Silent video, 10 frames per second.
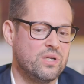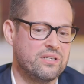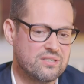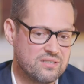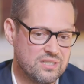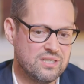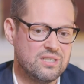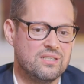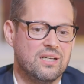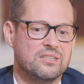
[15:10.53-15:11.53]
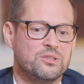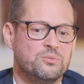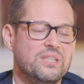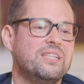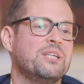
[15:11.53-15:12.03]
will see that
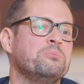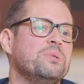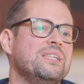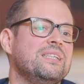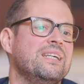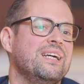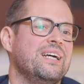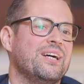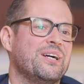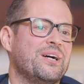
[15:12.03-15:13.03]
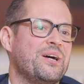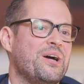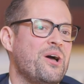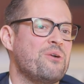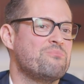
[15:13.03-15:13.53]
we can be
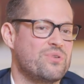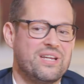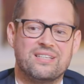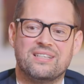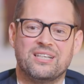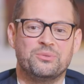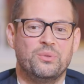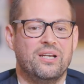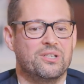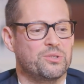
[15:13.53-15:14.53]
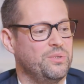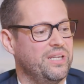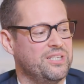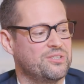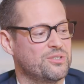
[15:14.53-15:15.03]
uh, a brand that will
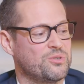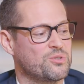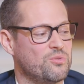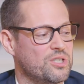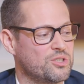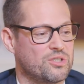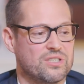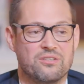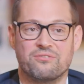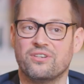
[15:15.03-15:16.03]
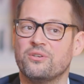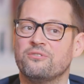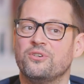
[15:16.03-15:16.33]
create those watches at a very